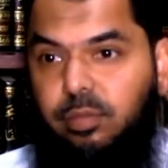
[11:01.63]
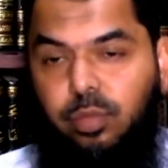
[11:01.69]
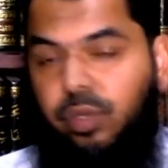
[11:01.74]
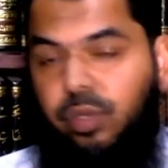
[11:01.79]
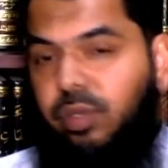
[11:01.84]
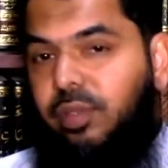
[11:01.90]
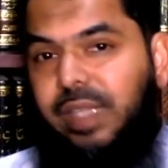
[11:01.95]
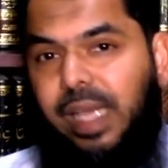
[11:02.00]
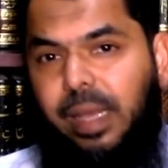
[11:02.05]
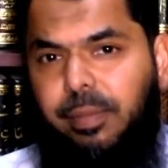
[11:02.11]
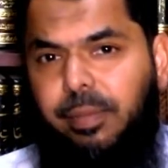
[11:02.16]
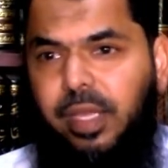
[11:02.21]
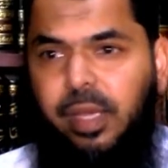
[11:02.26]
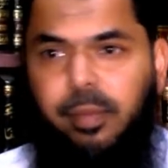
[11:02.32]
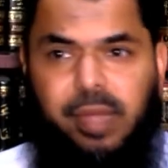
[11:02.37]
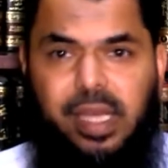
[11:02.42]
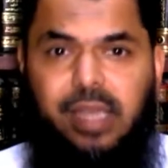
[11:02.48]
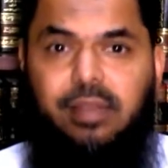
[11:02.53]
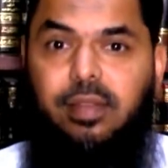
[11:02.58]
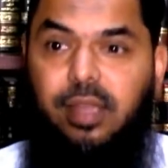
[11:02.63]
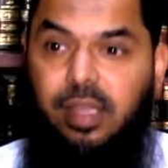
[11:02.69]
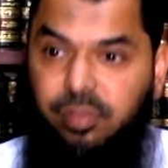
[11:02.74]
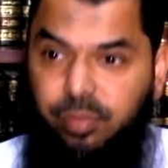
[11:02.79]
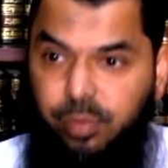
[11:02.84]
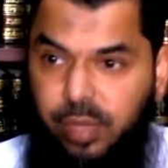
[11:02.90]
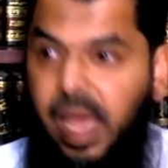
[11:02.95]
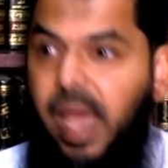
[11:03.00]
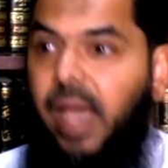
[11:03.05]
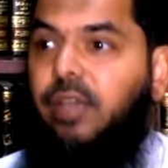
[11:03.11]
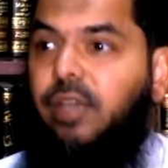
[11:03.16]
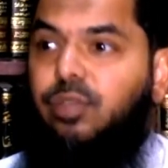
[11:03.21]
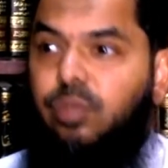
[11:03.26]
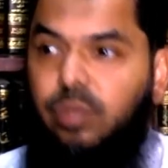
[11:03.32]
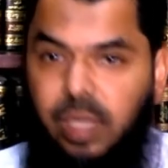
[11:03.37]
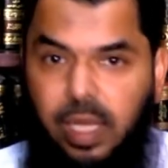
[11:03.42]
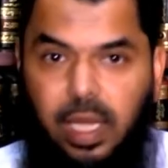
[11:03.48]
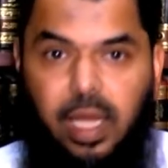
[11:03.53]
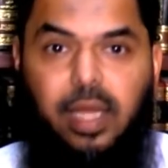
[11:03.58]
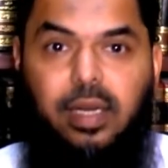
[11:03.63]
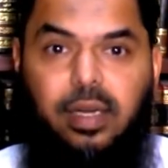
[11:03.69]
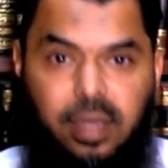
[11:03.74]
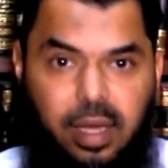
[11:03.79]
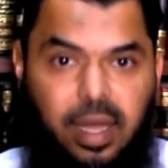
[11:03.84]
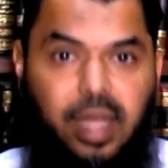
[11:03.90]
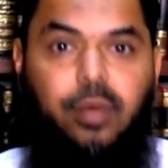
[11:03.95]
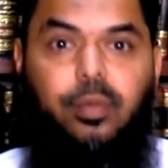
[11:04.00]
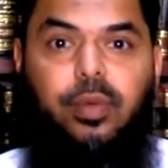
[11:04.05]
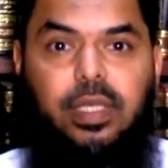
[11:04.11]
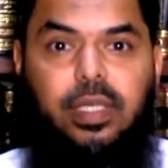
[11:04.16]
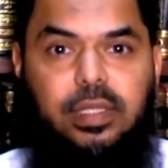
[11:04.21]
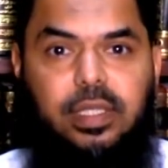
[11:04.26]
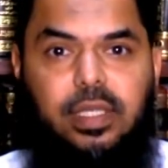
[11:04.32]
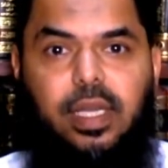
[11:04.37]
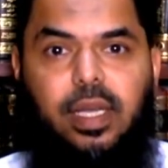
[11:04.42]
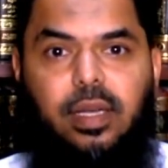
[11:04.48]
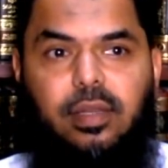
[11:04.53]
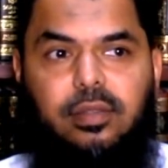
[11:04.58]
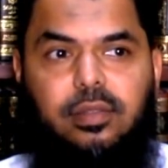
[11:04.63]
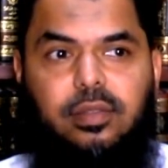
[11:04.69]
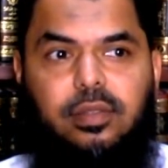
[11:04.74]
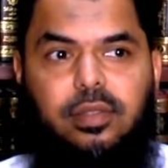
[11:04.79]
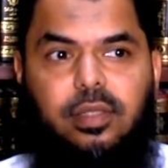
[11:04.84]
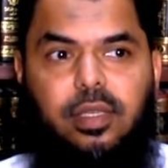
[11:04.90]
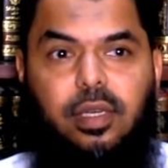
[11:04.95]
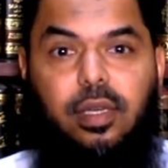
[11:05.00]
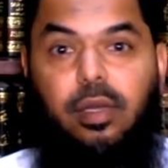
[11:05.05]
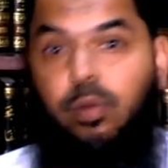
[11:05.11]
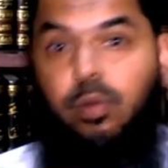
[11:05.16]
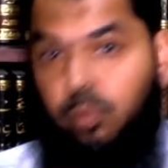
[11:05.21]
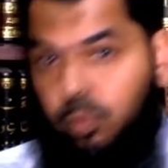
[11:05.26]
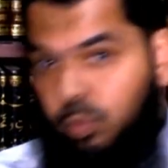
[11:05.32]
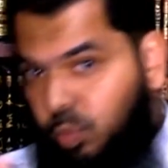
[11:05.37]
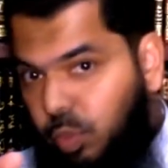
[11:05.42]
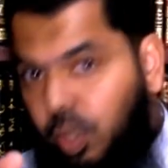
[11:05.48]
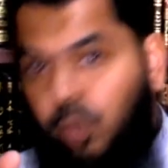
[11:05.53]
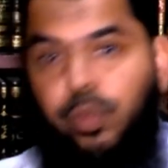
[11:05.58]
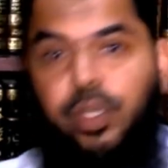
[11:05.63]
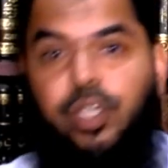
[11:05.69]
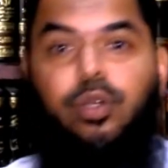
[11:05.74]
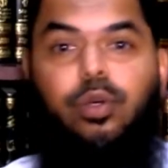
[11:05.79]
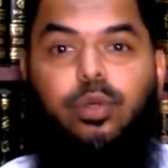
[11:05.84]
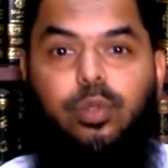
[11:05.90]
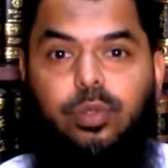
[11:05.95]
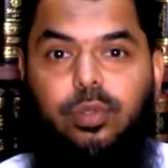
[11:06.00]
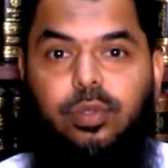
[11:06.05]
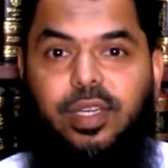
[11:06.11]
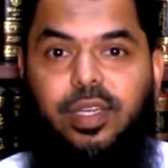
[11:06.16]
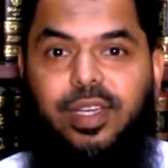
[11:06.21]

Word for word: Wouldn't that be amazing if we actually had eyewitness accounts? Well, we do.